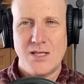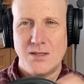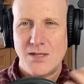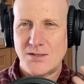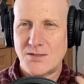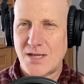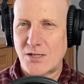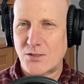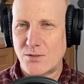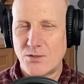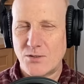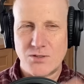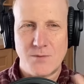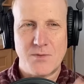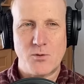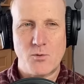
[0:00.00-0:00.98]
let's actually do
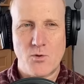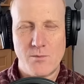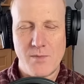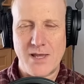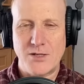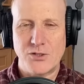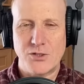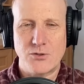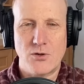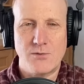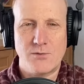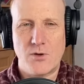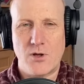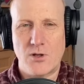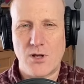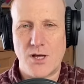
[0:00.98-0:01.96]
something where we're managing
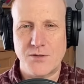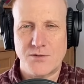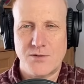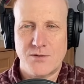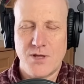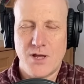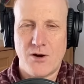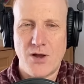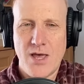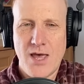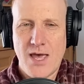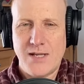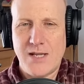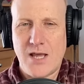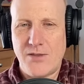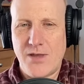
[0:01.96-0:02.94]
overall cost of care.
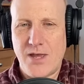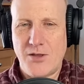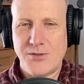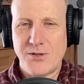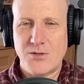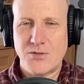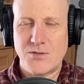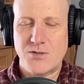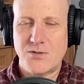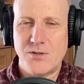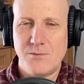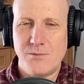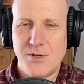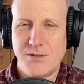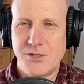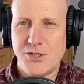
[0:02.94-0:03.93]
Now, the healthcare
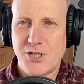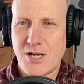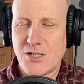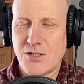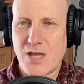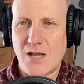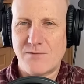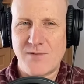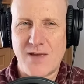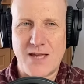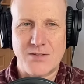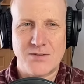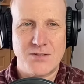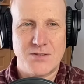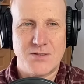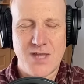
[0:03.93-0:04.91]
system didn't change that
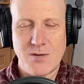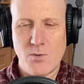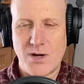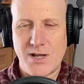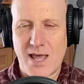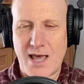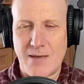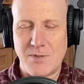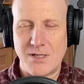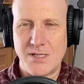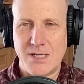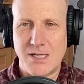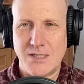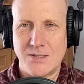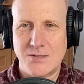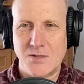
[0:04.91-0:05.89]
fast. Instead, what happened
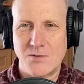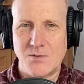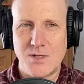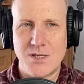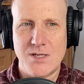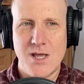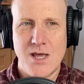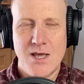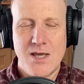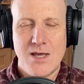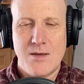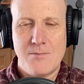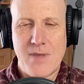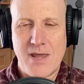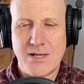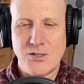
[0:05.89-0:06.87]
is that the
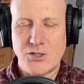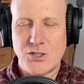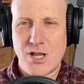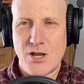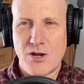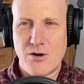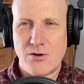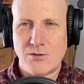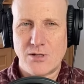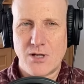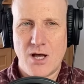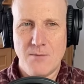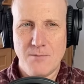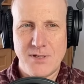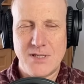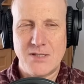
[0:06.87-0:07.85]
managed care
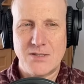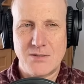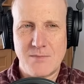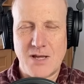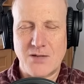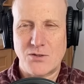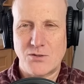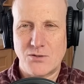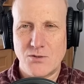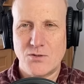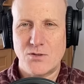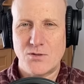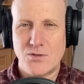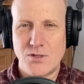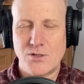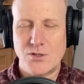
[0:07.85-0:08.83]
companies in
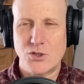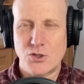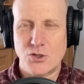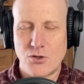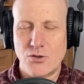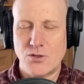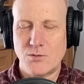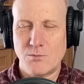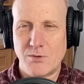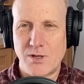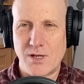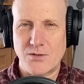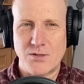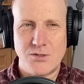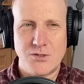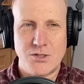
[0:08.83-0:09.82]
Massachusetts, the insurance
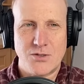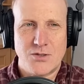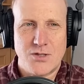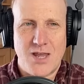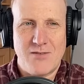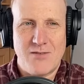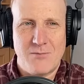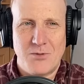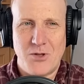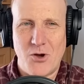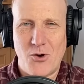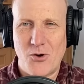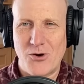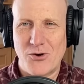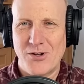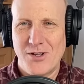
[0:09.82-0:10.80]
plans, it just gave them
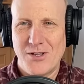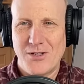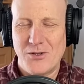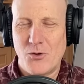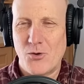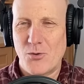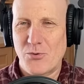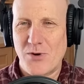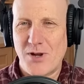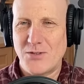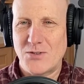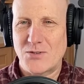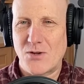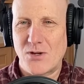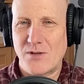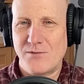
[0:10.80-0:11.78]
lower lower
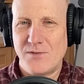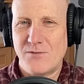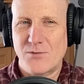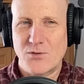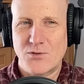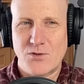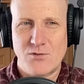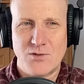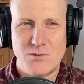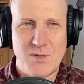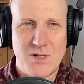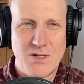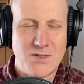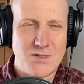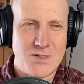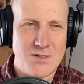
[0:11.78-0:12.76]
prices on a fee for service
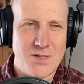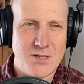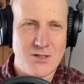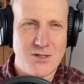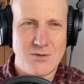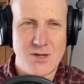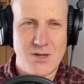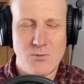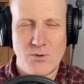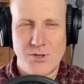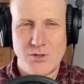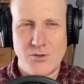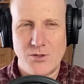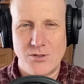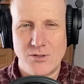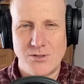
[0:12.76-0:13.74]
basis, and they they really
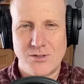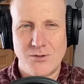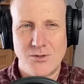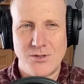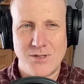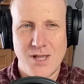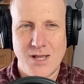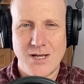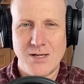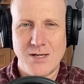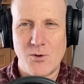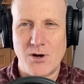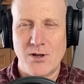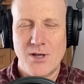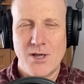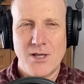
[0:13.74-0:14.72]
couldn't couldn't get
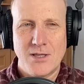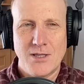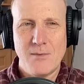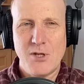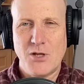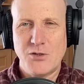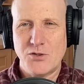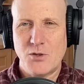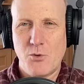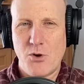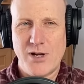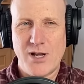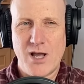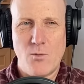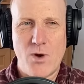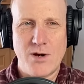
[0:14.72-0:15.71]
anywhere. Let me also
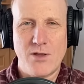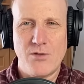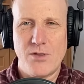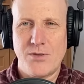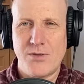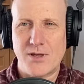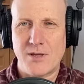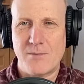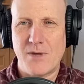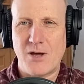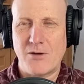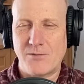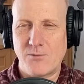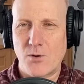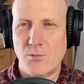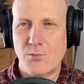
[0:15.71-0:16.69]
point out one other thing about
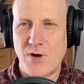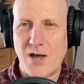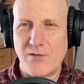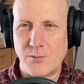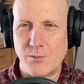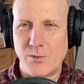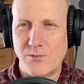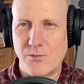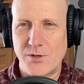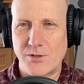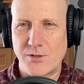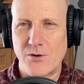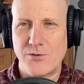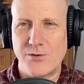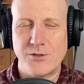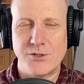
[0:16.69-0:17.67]
for profit before you
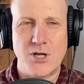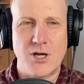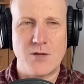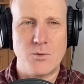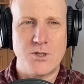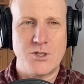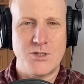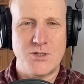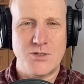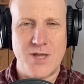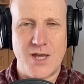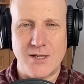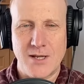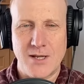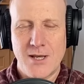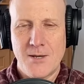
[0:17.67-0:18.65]
go there, John, which is
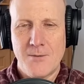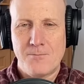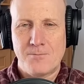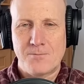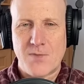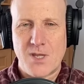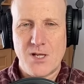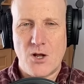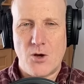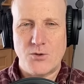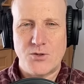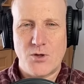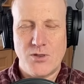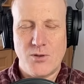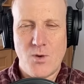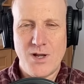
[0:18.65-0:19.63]
that you know
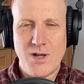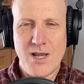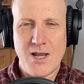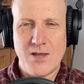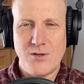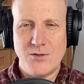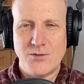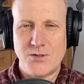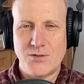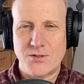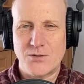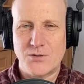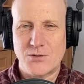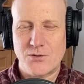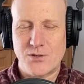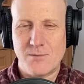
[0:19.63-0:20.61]
so on the one hand there's this
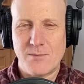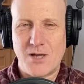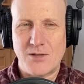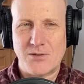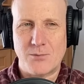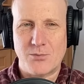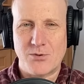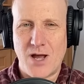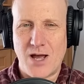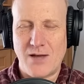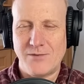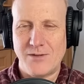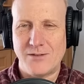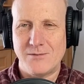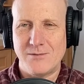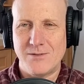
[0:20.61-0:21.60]
concern about the
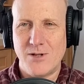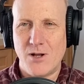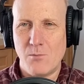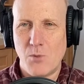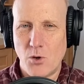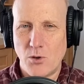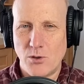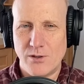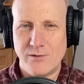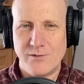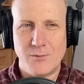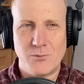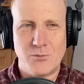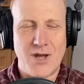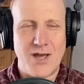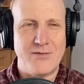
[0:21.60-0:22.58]
profit you know motive
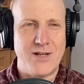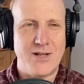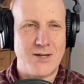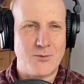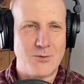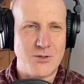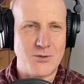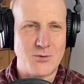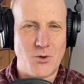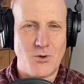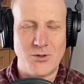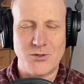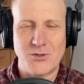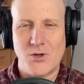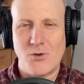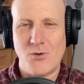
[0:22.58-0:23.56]
and private equity's role
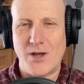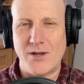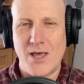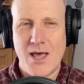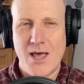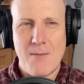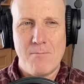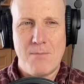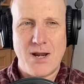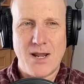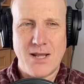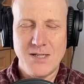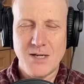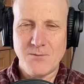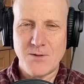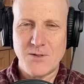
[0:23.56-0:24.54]
and so on but a
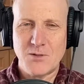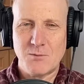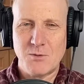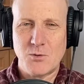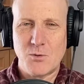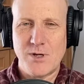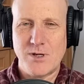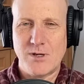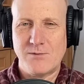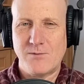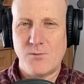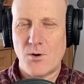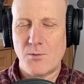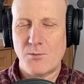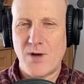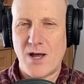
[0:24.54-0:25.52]
difference between a
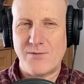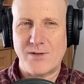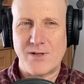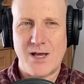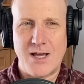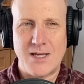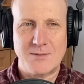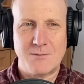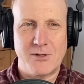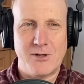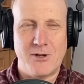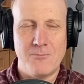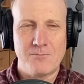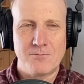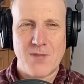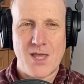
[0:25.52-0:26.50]
for-profit
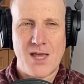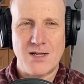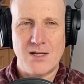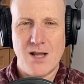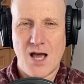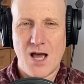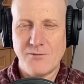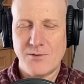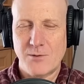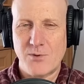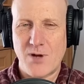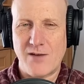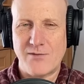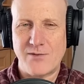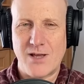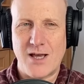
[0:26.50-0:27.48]
hospital and a
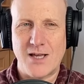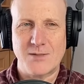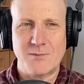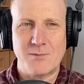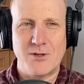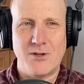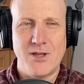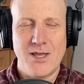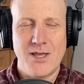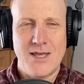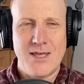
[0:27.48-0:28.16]
not-for-profit hospital